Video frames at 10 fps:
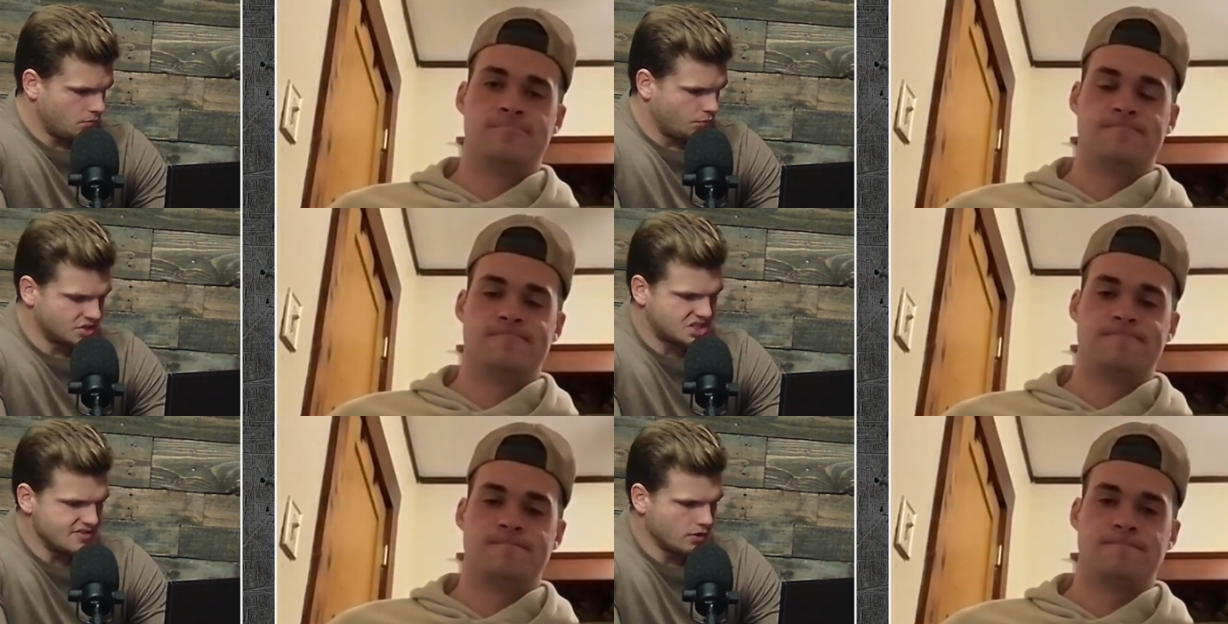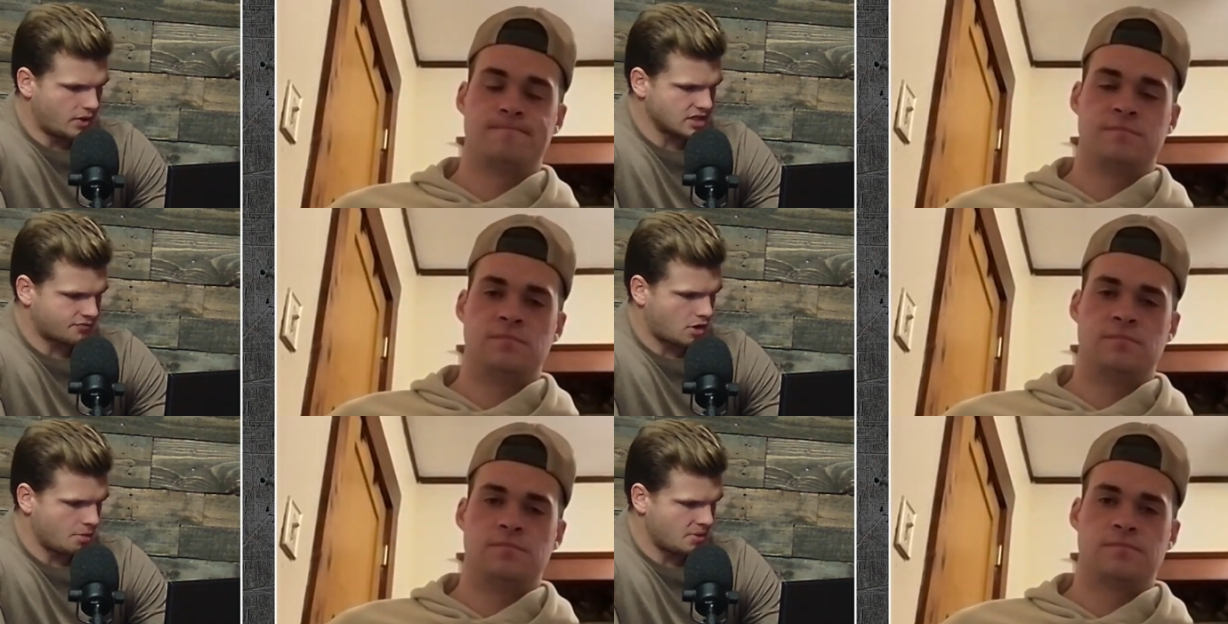Speaker 1: receiving wise
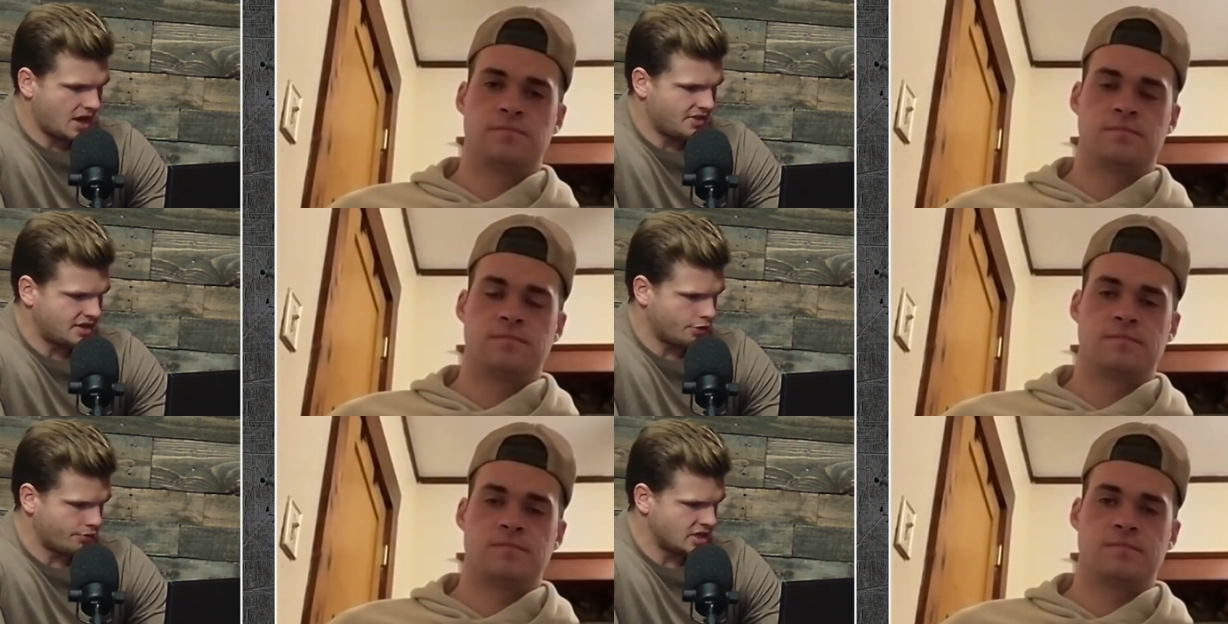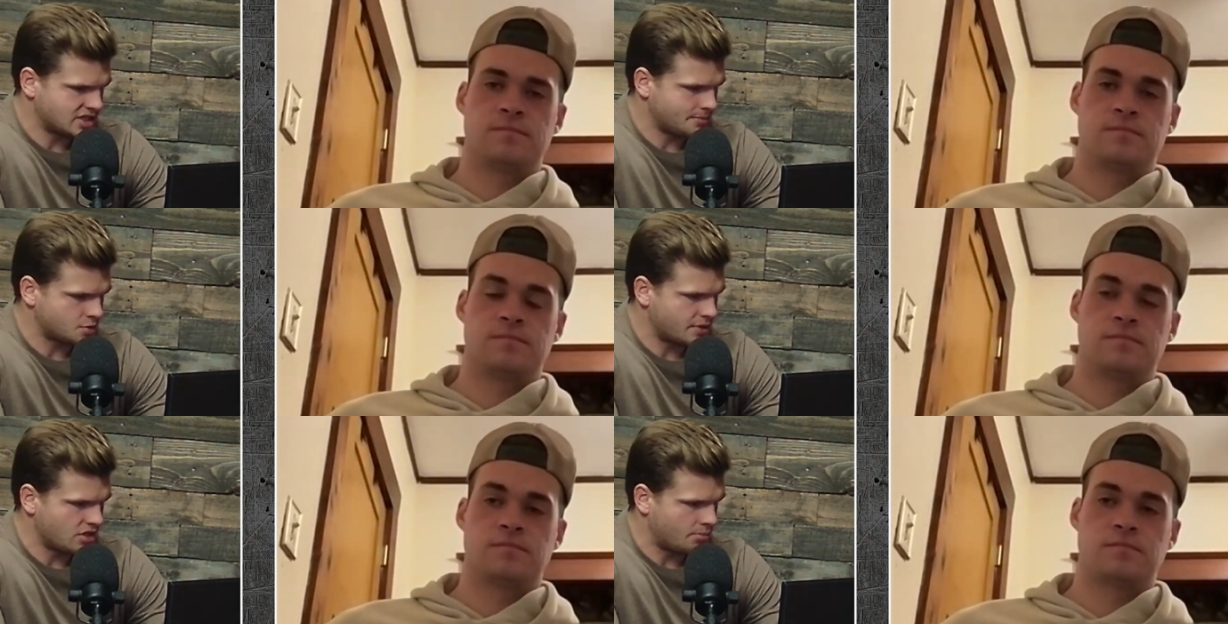for RPI, they did a great job of
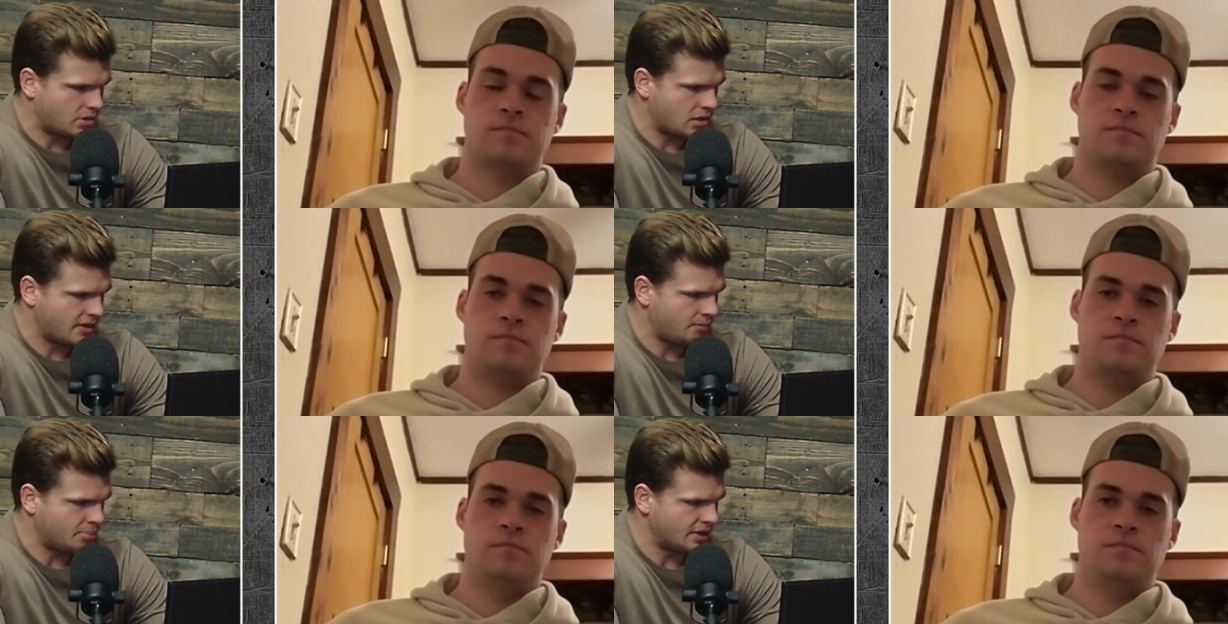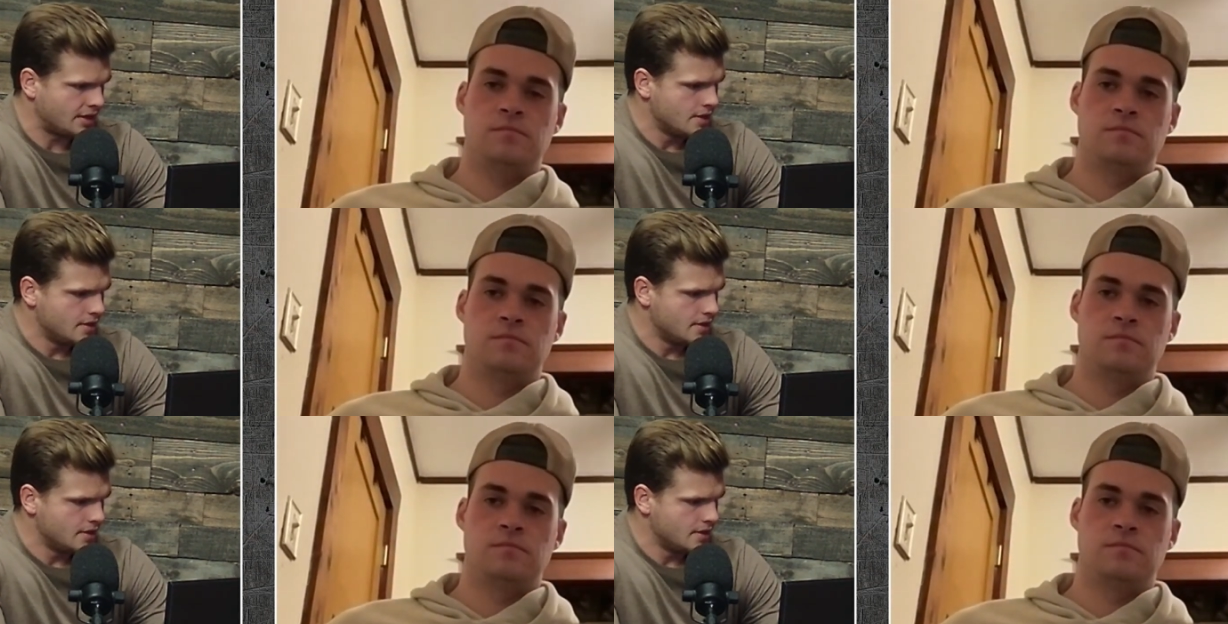spreading the ball out, but